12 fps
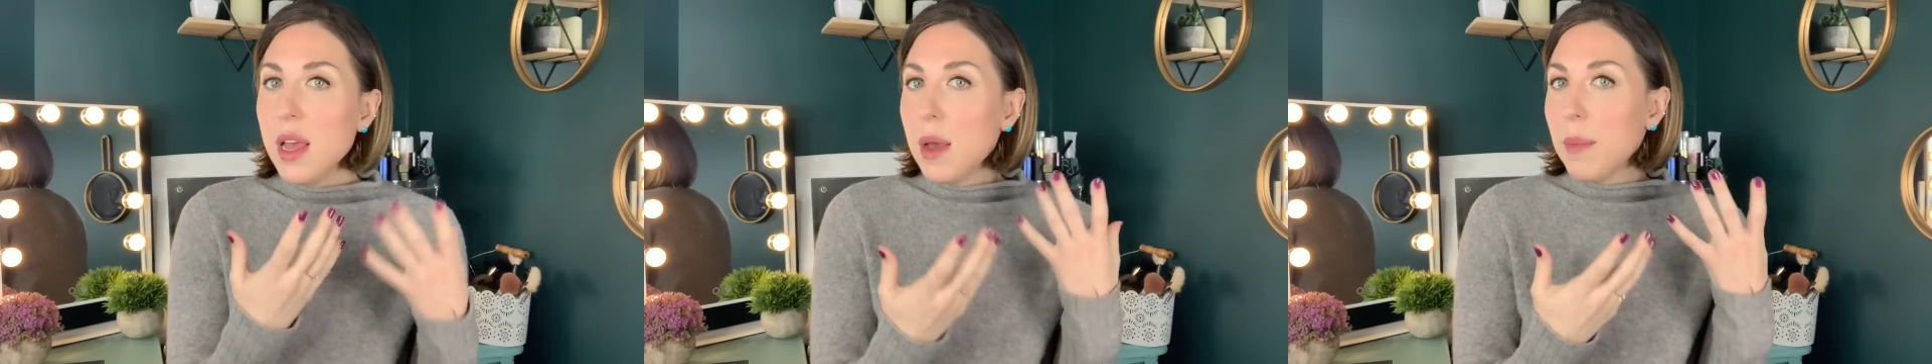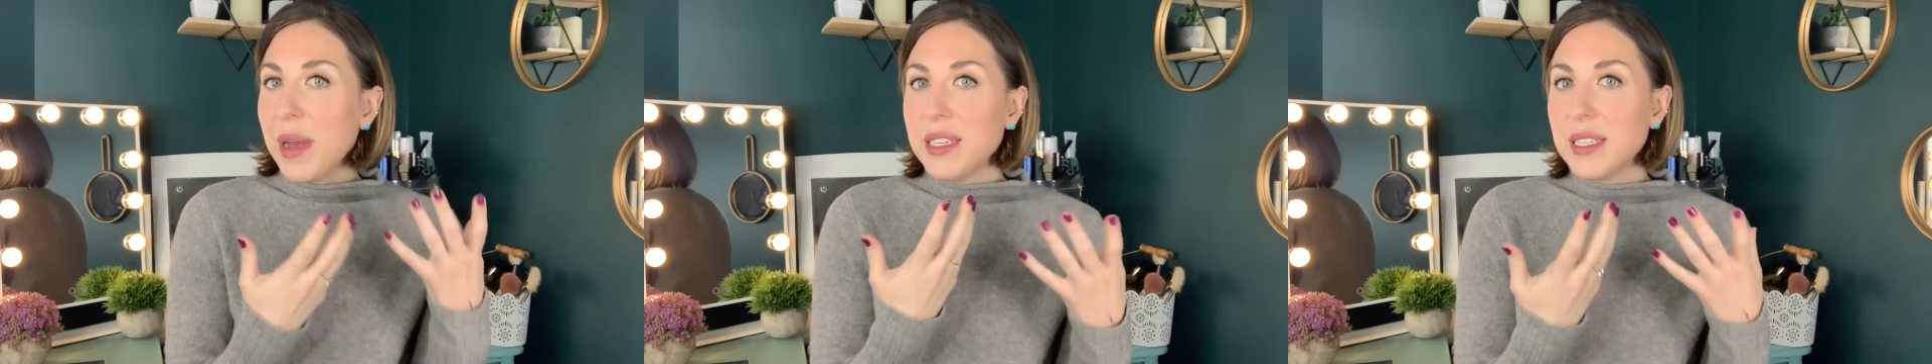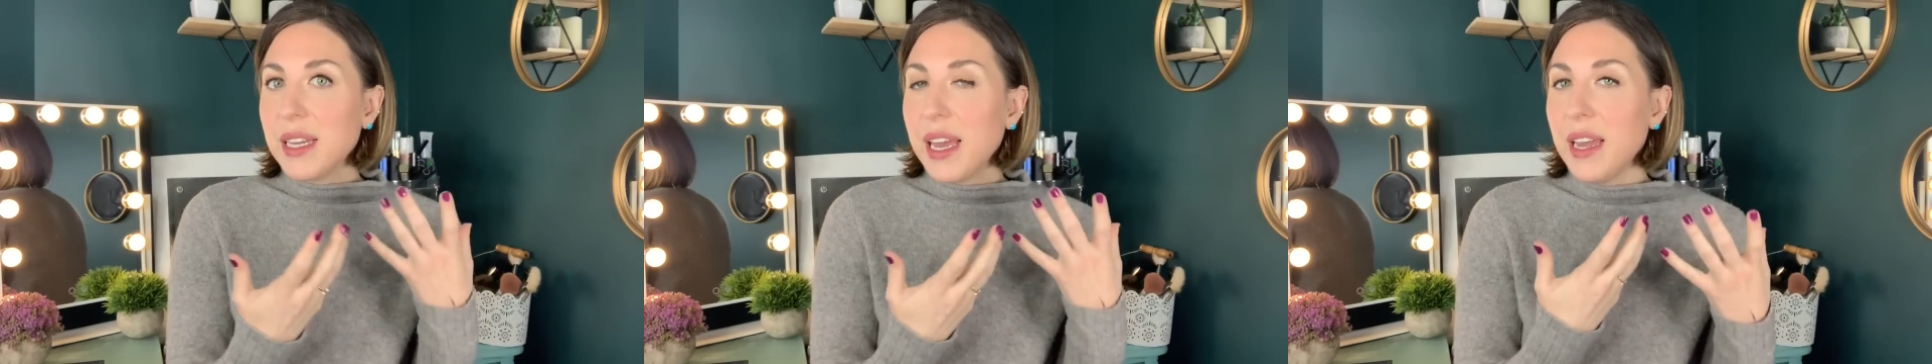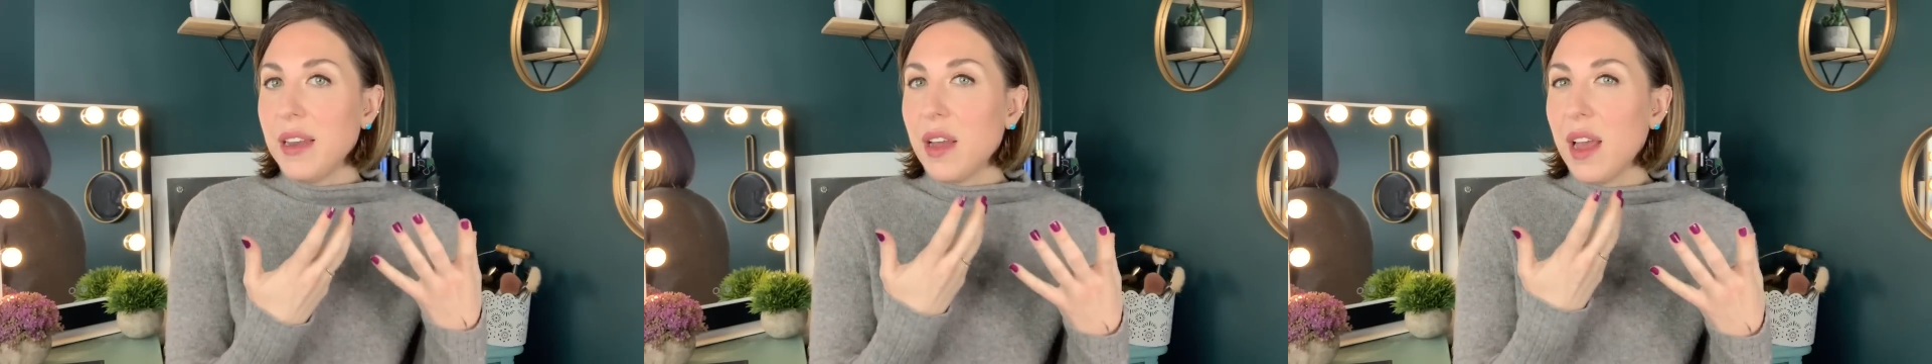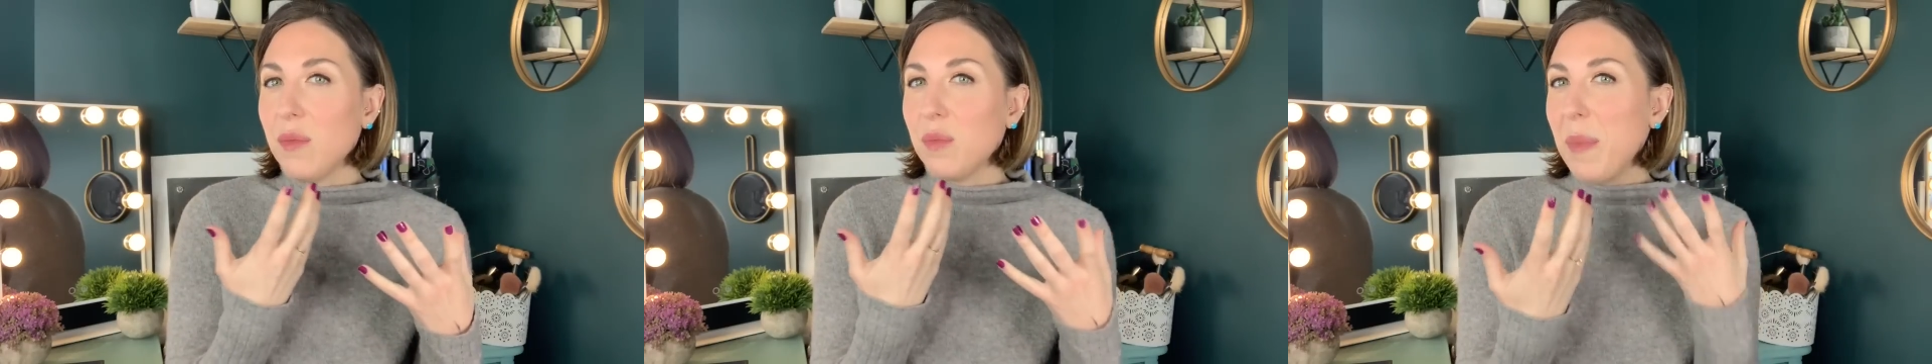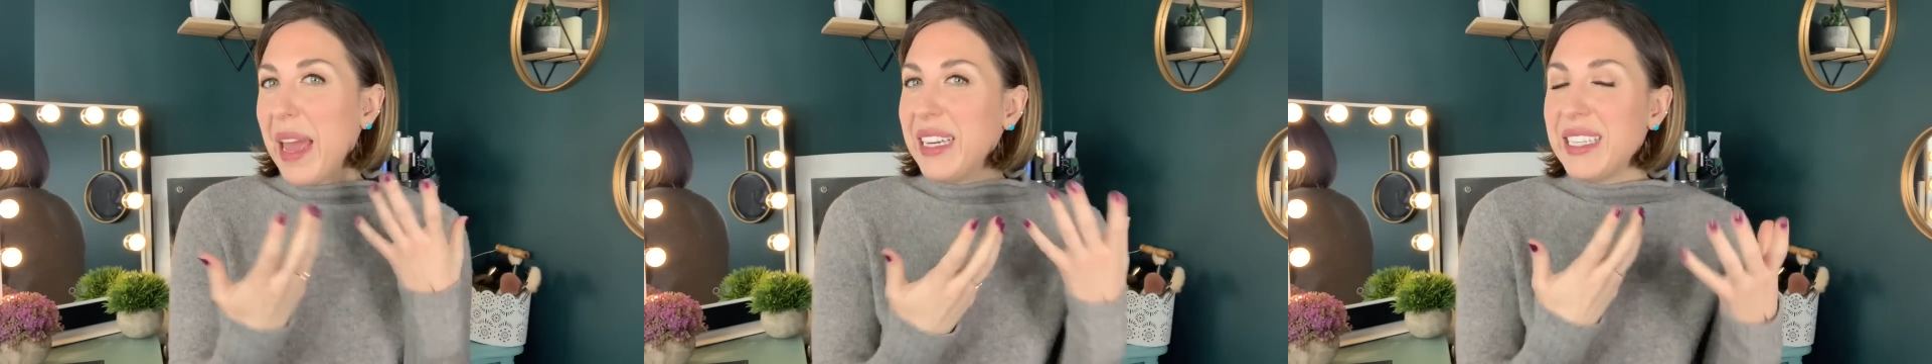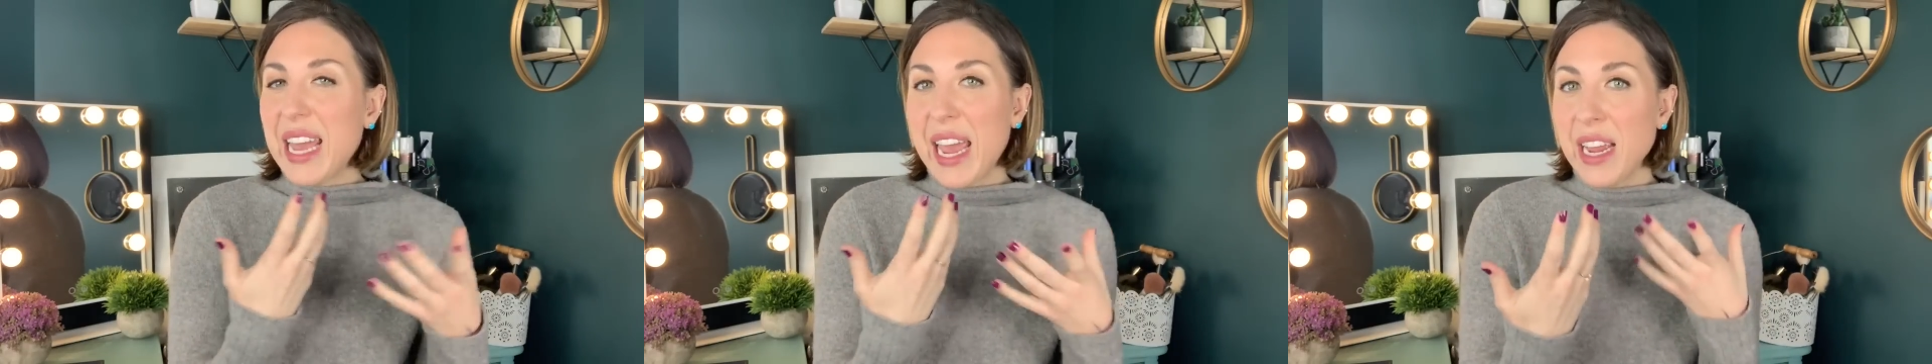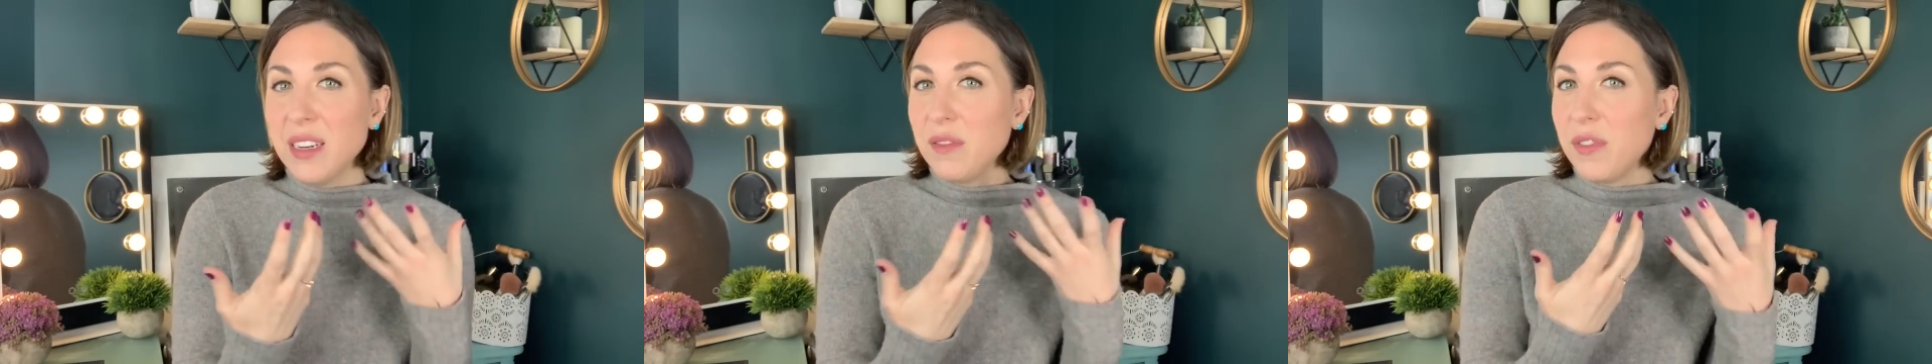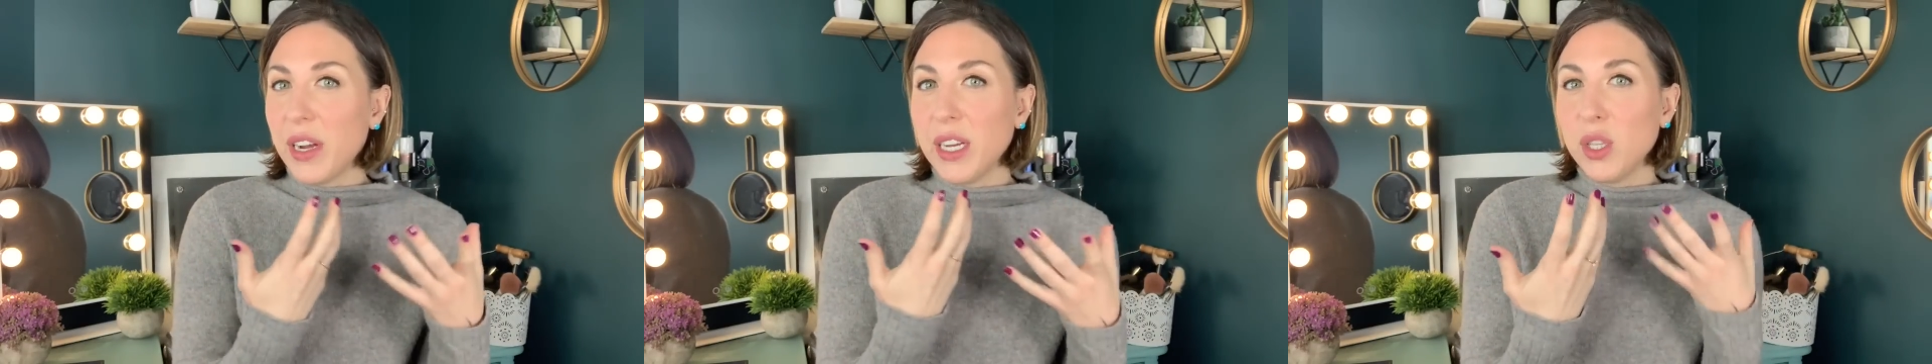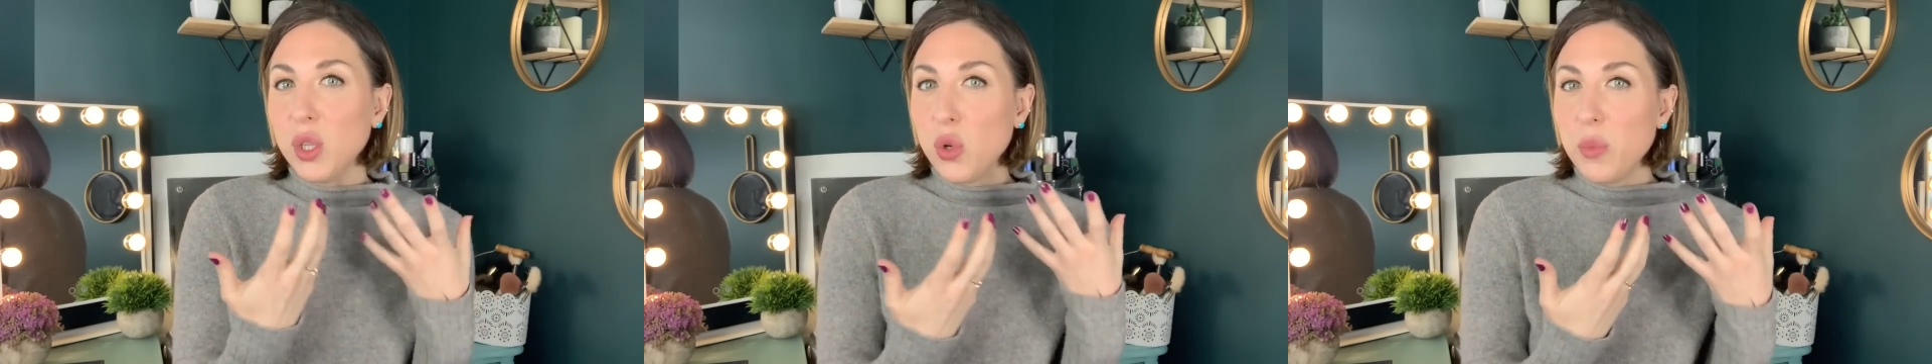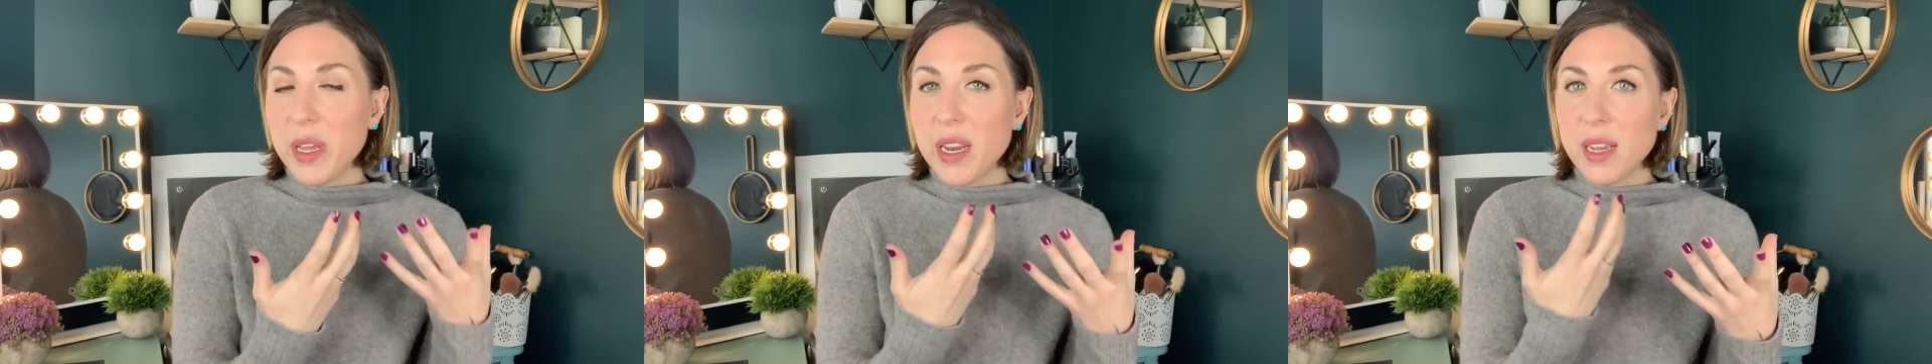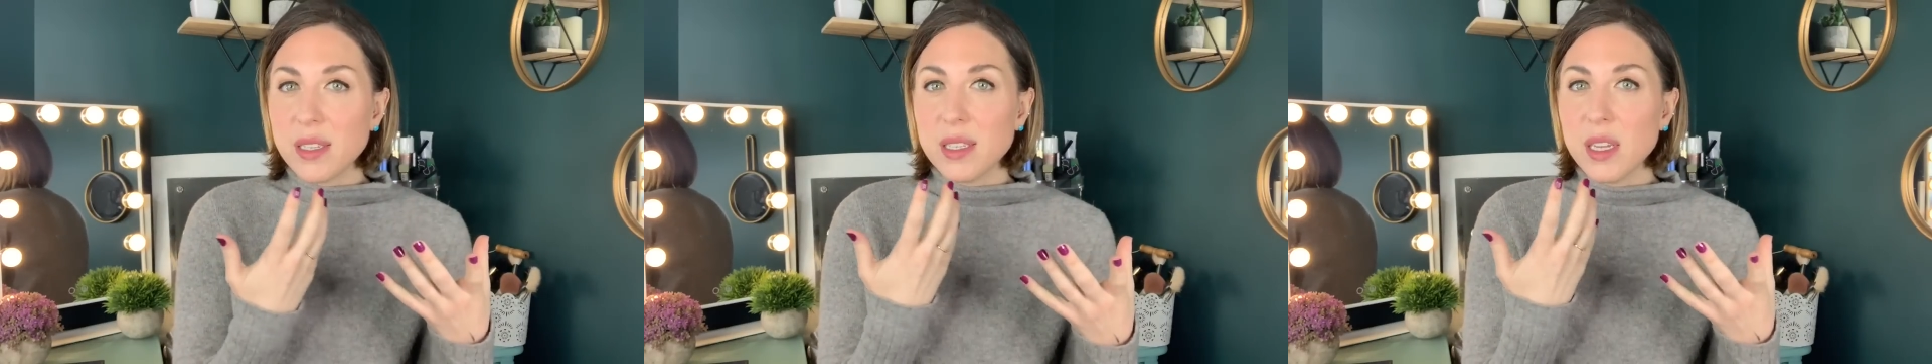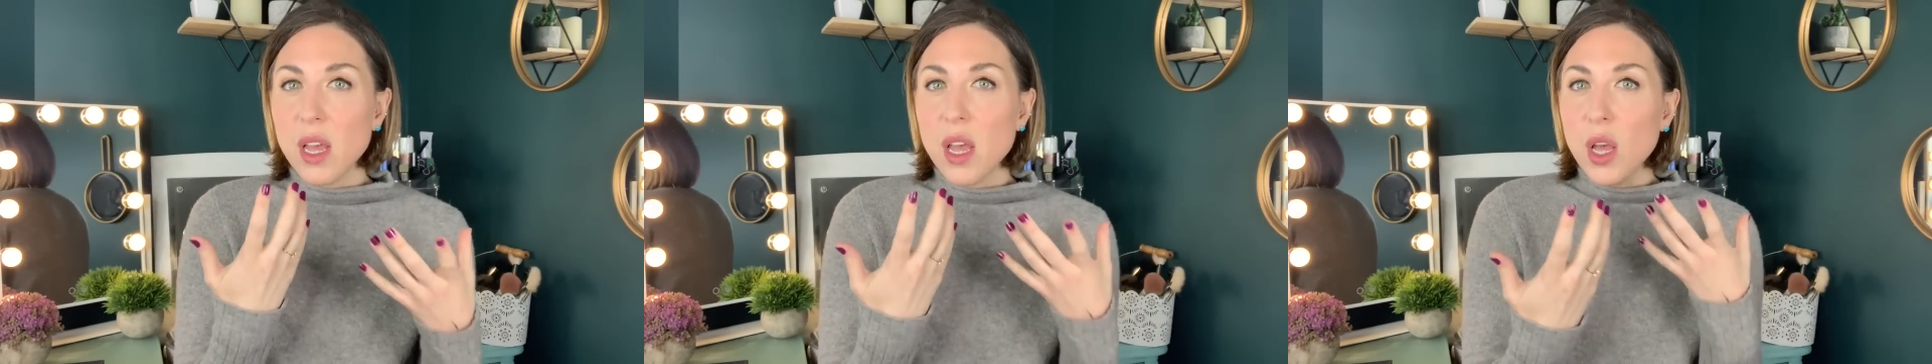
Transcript: my skin maintained a very luminous